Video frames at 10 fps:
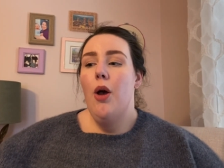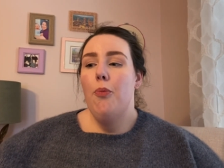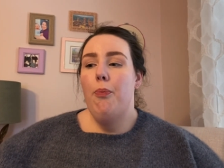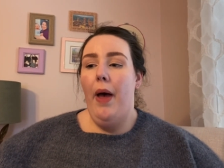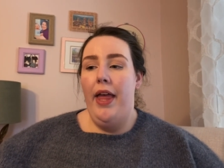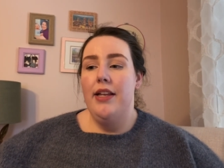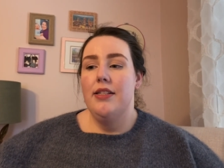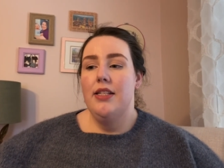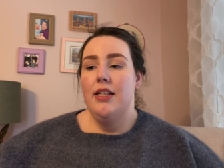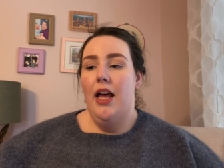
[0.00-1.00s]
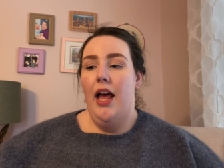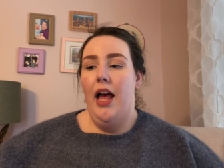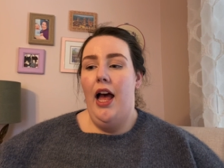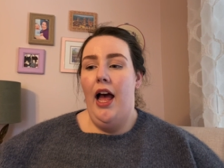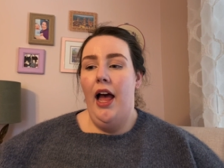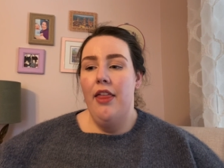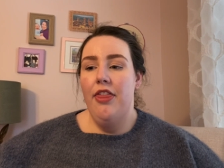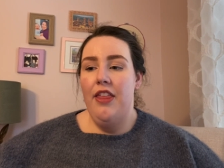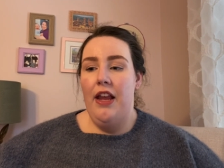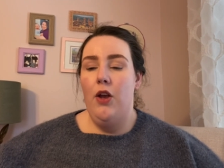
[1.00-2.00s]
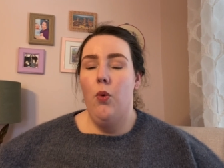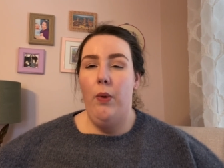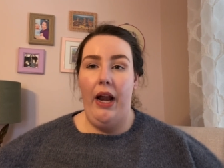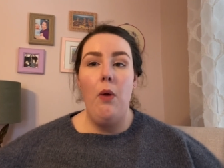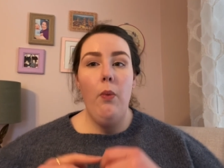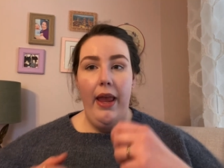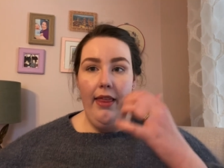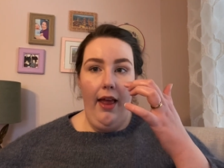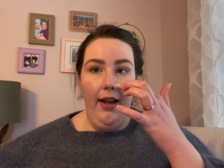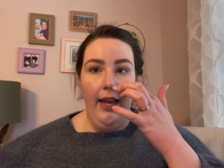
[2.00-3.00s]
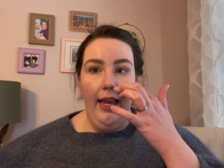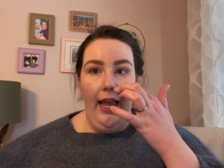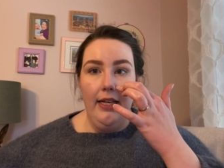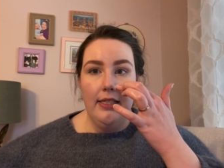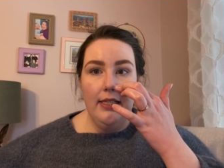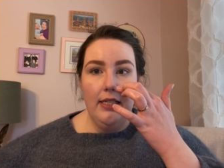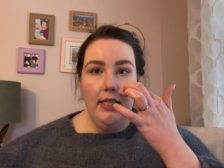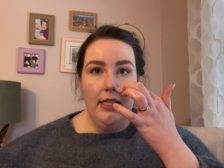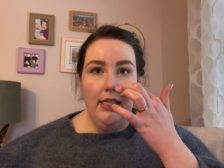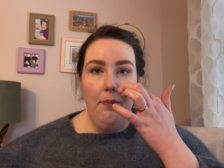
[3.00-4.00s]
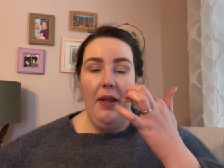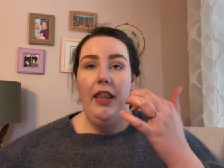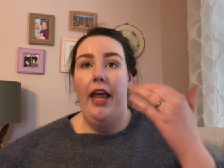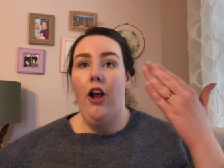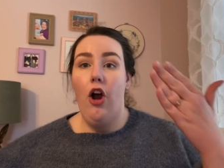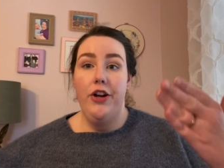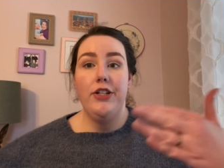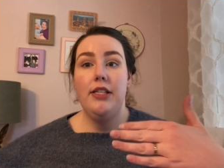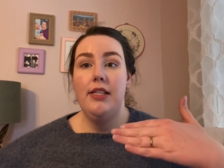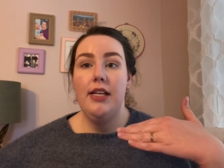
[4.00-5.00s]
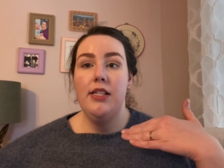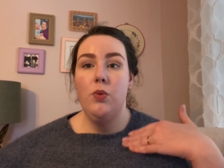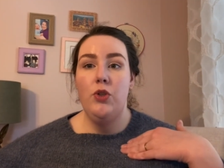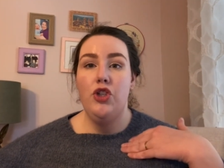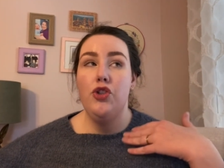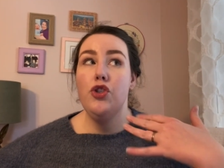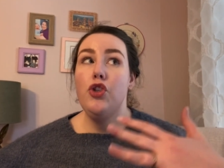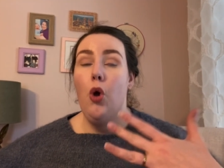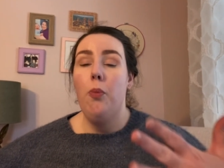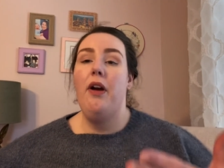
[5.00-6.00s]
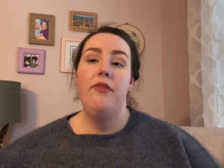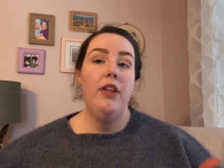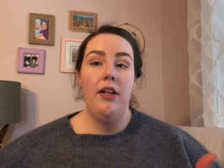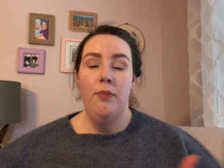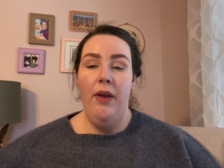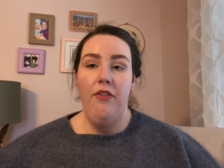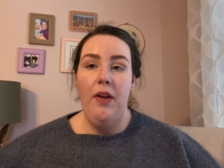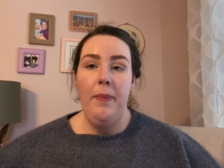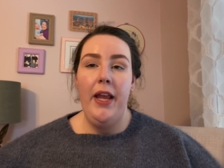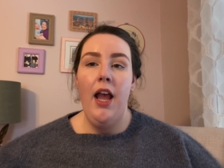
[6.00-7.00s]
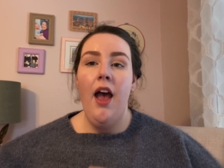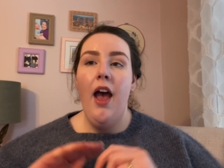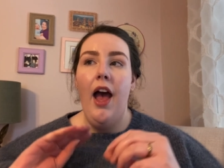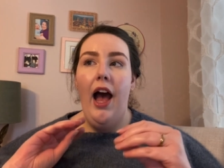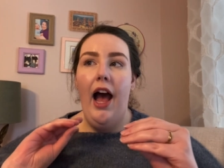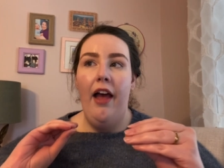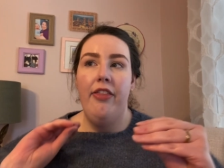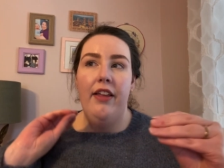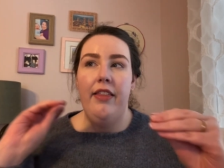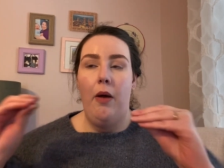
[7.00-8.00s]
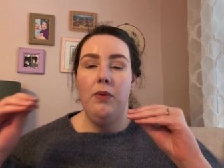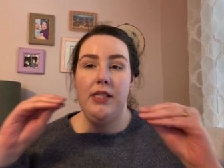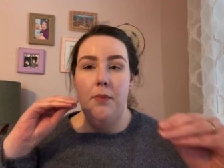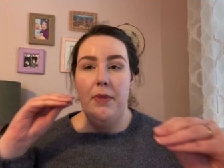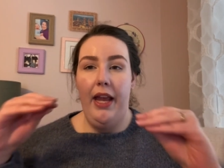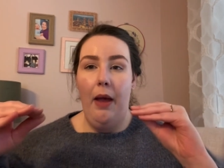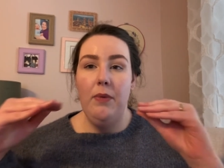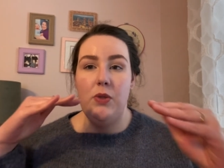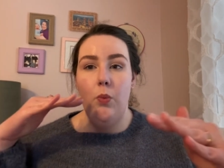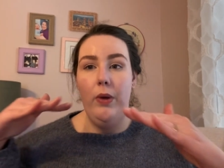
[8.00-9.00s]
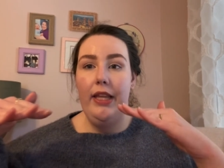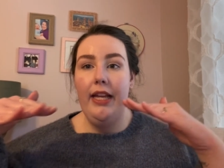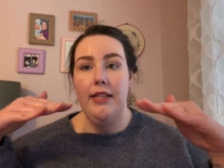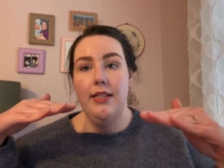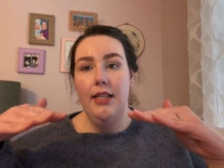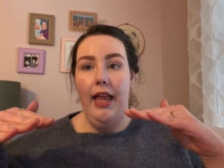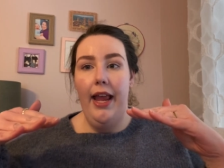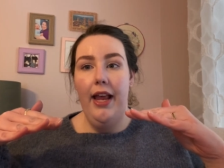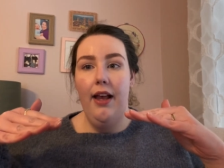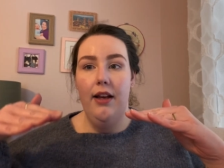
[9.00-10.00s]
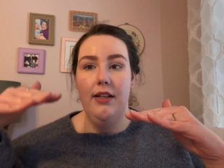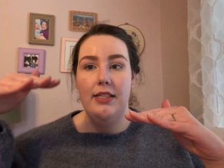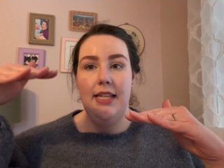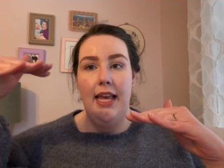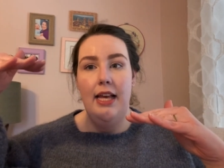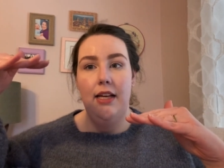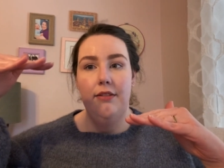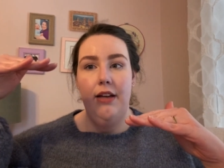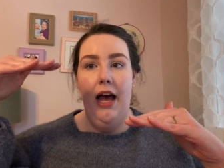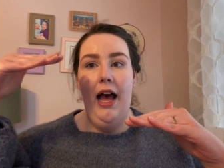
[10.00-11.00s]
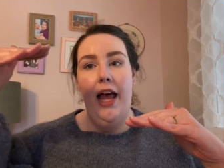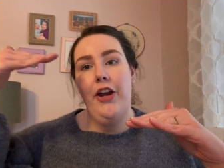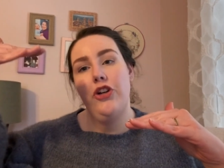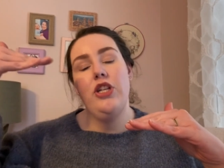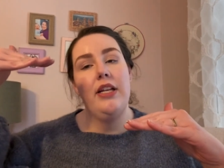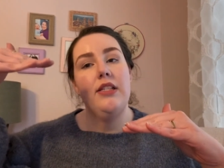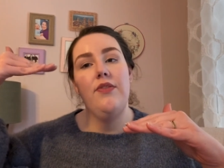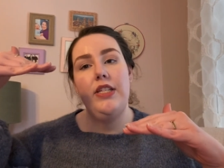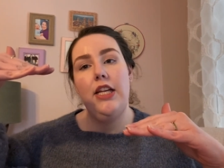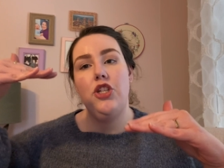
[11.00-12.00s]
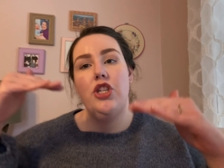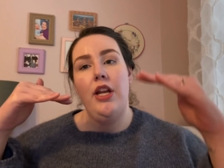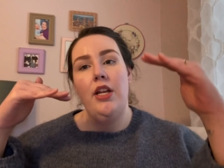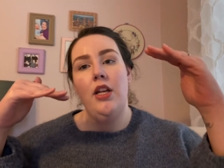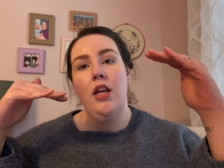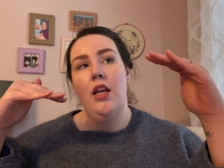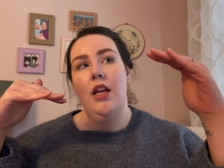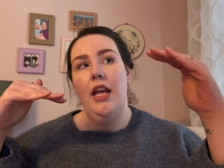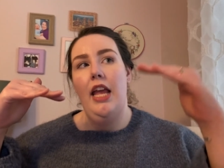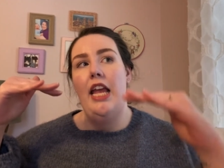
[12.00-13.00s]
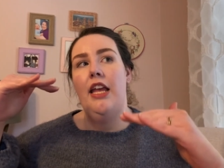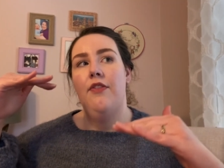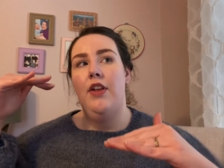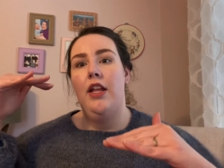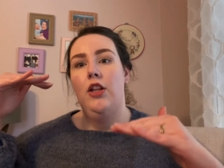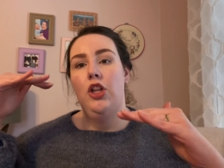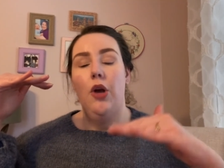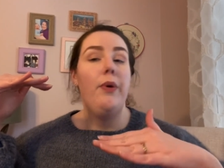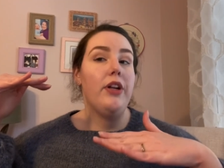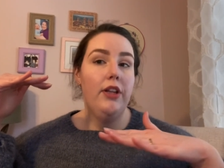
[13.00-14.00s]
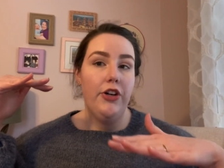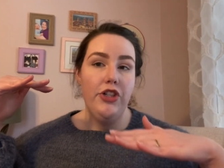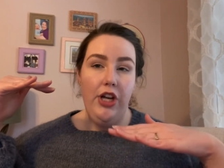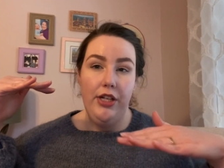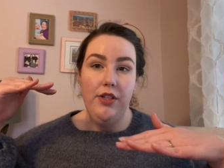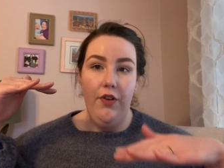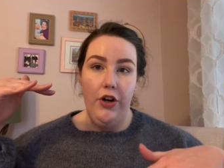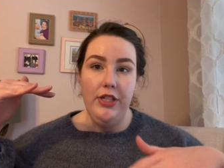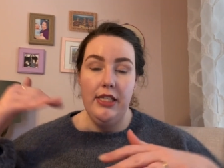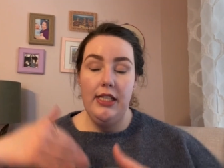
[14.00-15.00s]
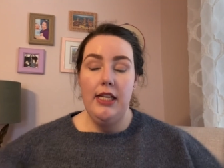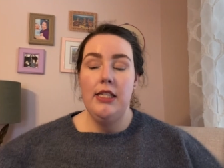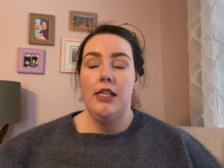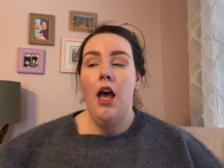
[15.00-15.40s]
But I think when I weigh that against something like heart disease, which is so prevalent in my family, I think that was something I was willing to like take a higher chance of addiction if it lowered their chance of heart disease,